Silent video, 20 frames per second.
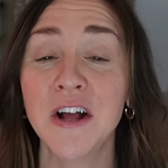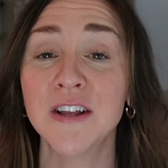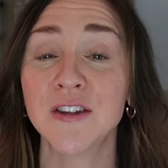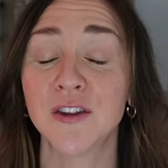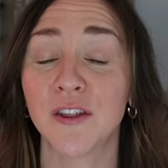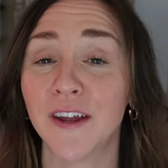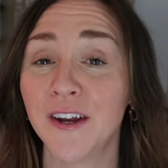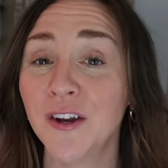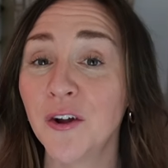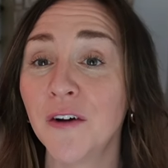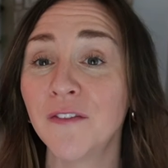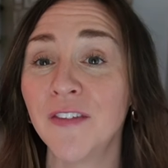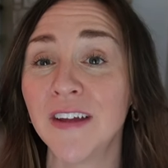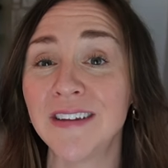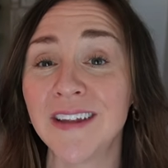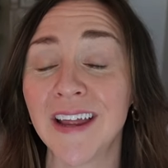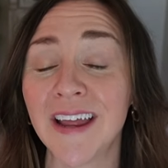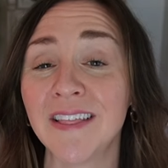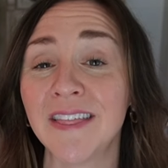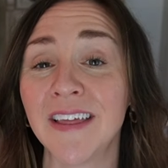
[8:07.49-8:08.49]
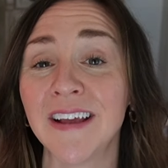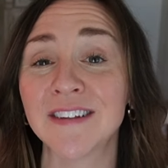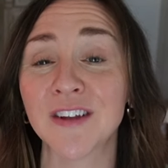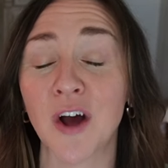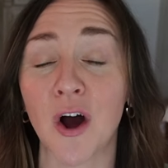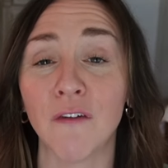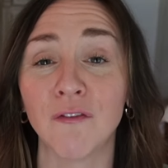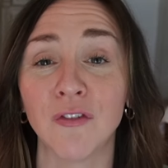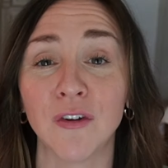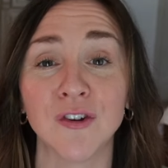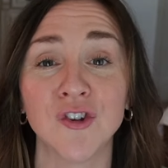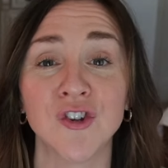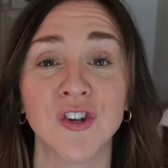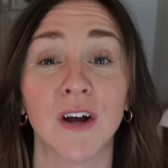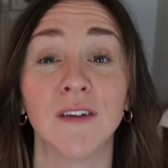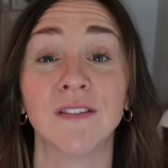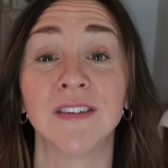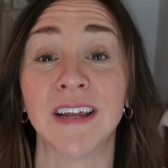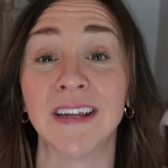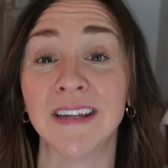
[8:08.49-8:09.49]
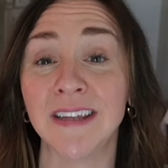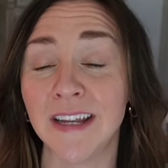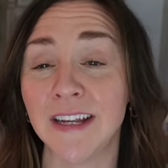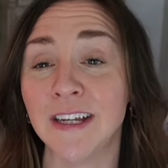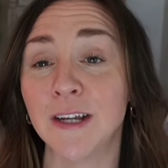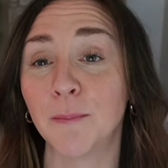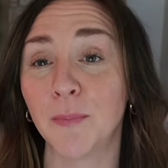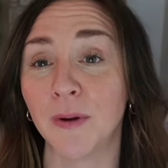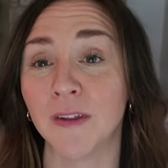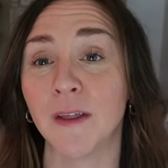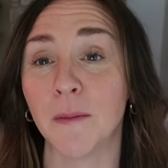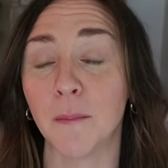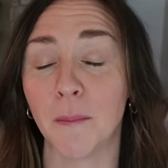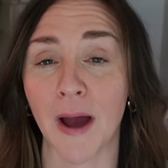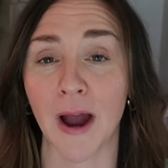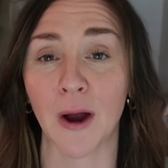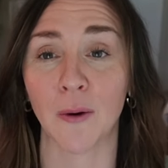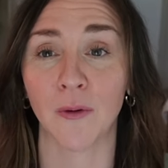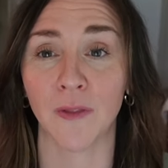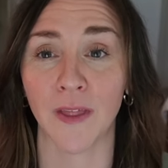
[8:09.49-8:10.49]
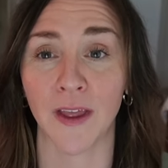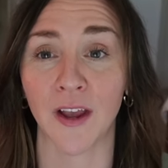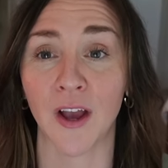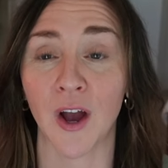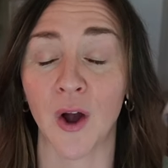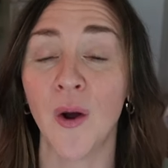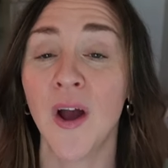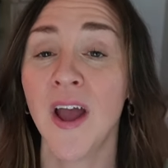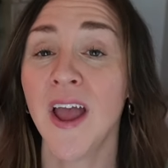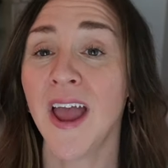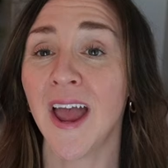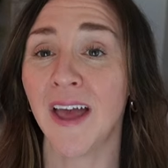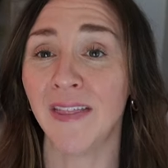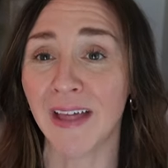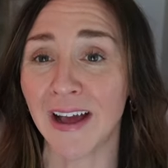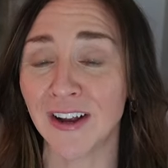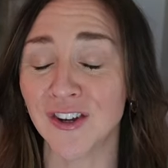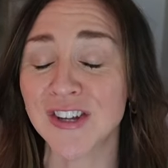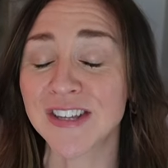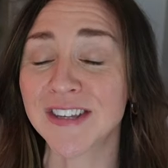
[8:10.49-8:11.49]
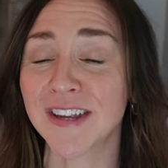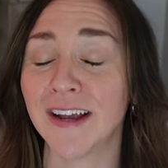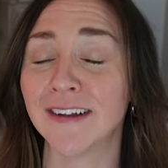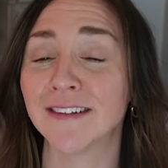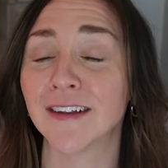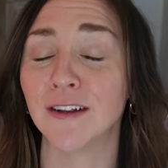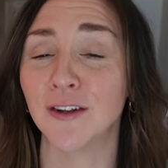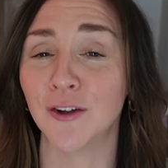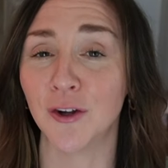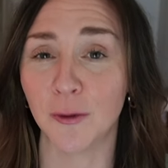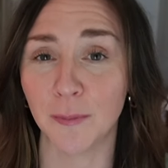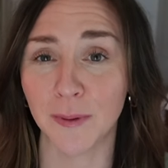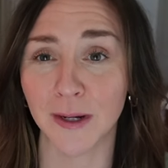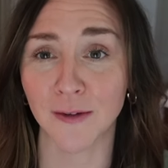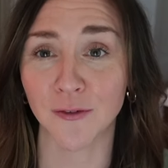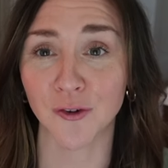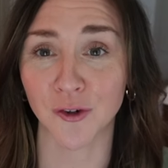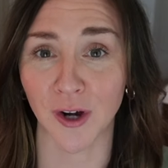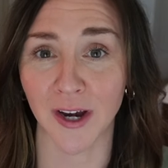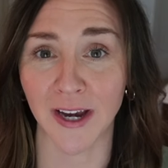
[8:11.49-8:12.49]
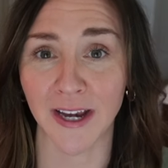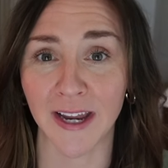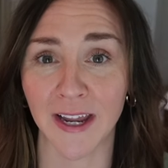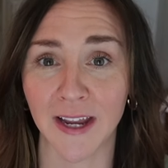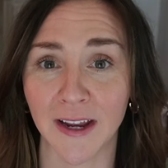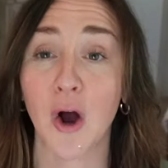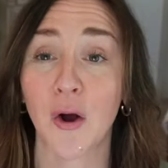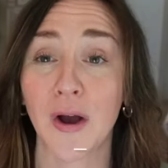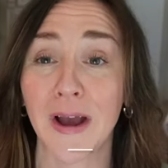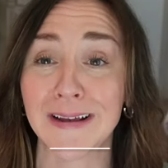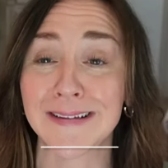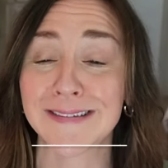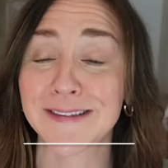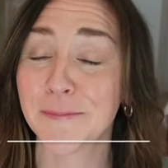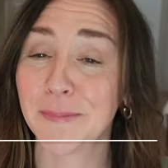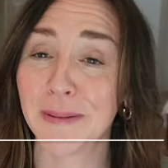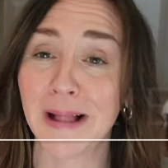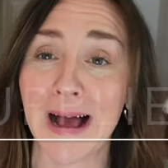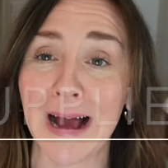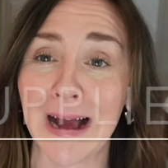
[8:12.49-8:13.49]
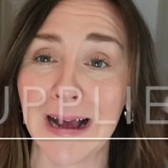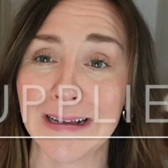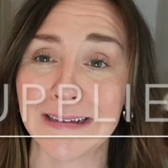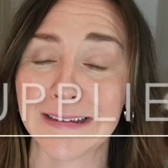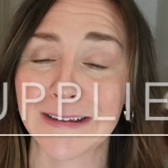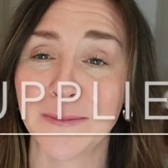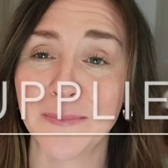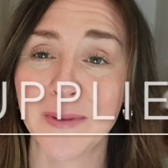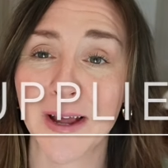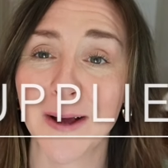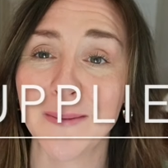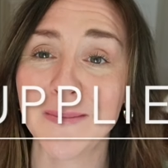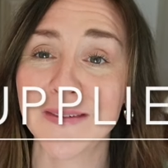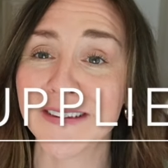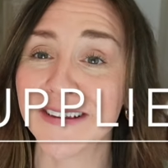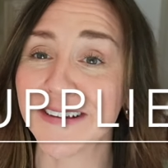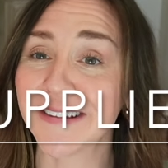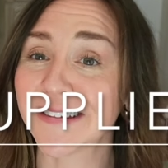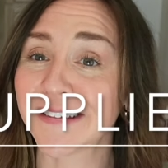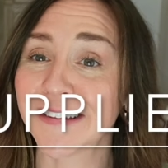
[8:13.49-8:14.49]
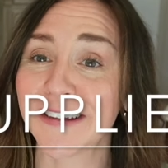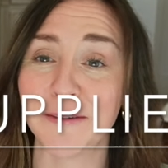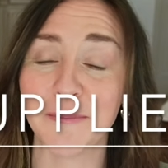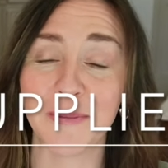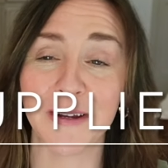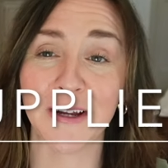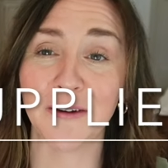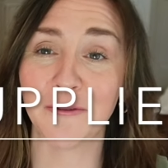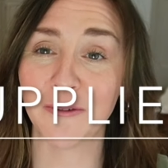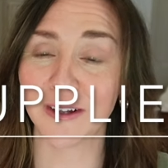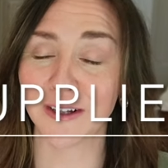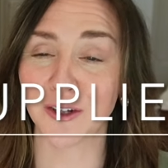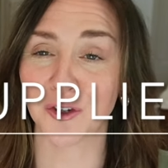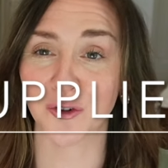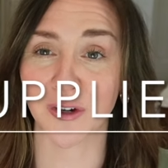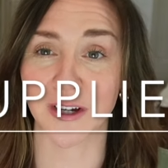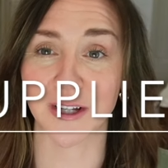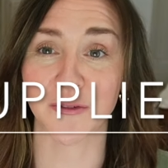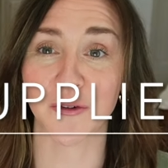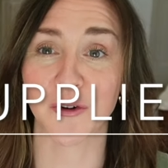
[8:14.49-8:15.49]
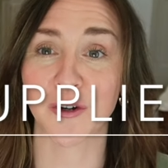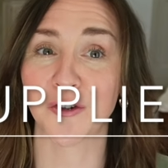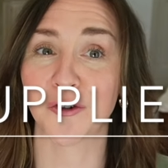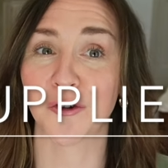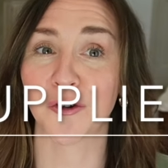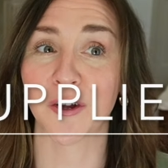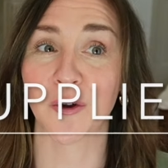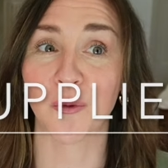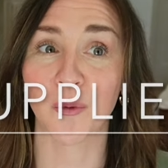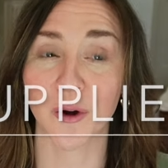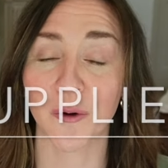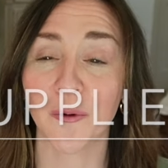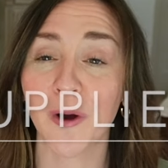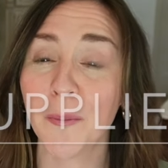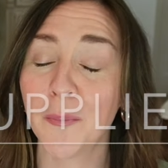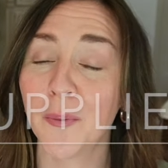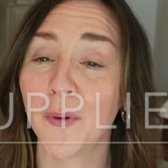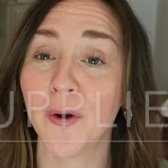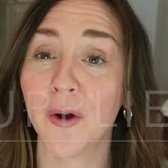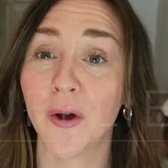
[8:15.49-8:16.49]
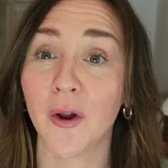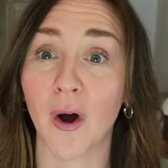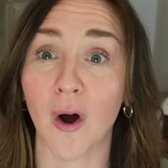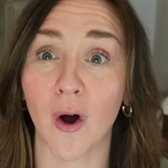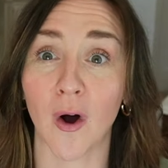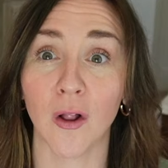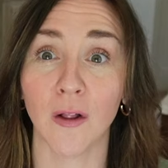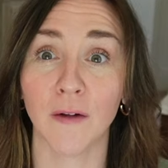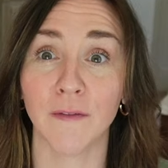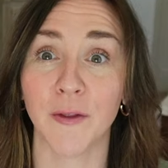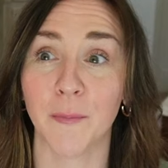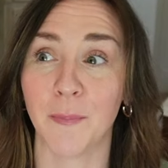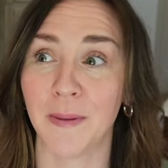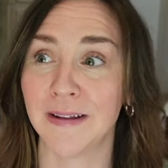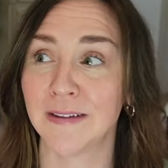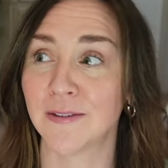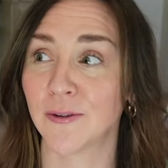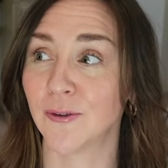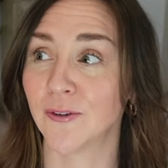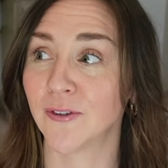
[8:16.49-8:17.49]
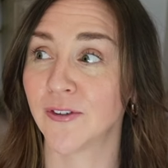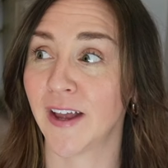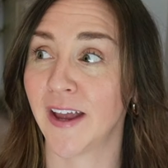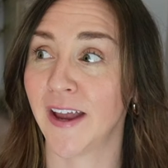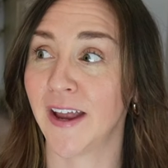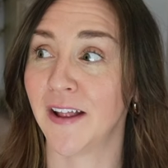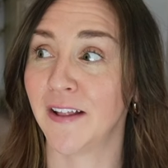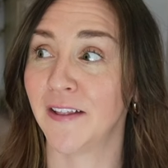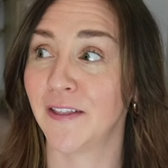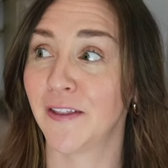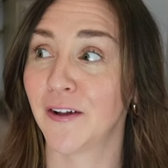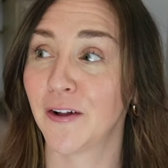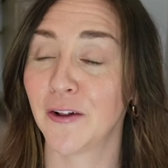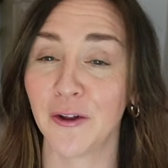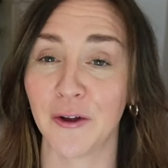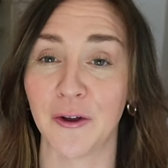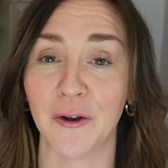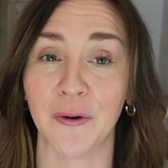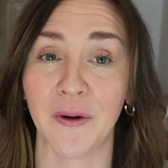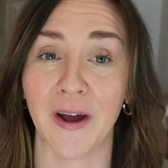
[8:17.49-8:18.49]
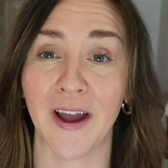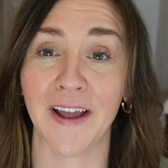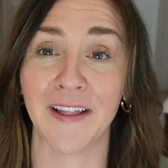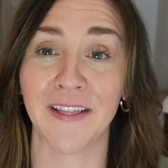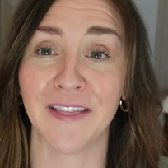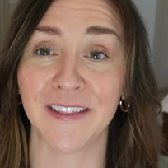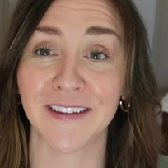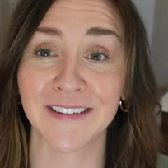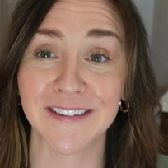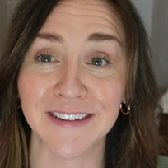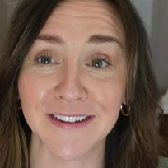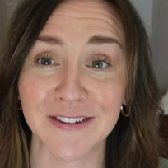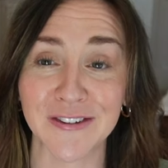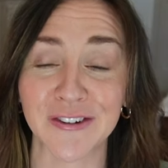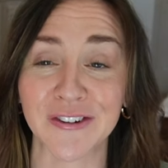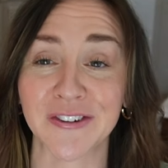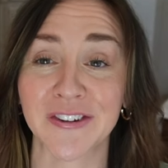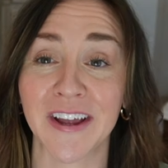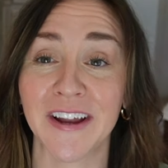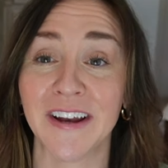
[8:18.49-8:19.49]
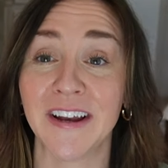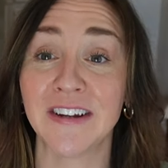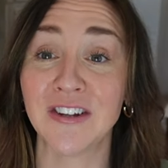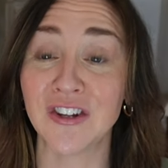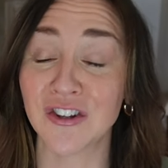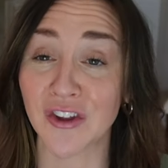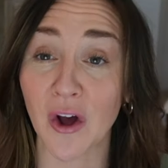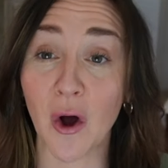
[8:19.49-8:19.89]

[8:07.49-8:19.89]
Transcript: So they know if they take things off those shelves, they need to put them back where they go. And that just takes a little bit of training. Okay, supplies. Sometimes this can be really stressful because you're like, where do I put all of the pencils and the glue and the scissors and just